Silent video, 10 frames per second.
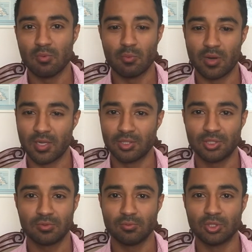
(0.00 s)
We
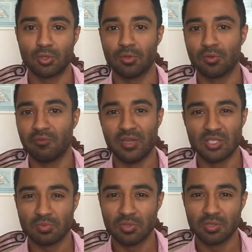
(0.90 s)
watch, we scroll through
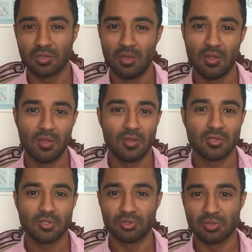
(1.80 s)
Facebook,
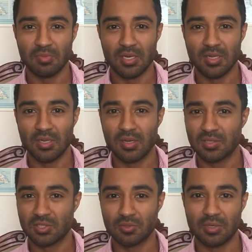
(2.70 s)
social media,
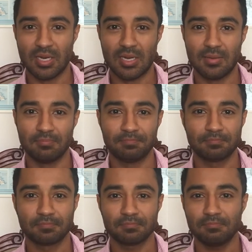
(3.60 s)
Instagram,
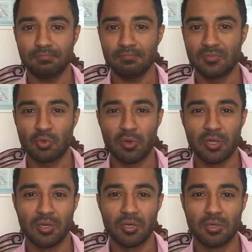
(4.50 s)

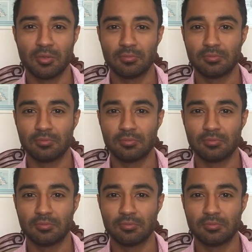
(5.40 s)
Twitter.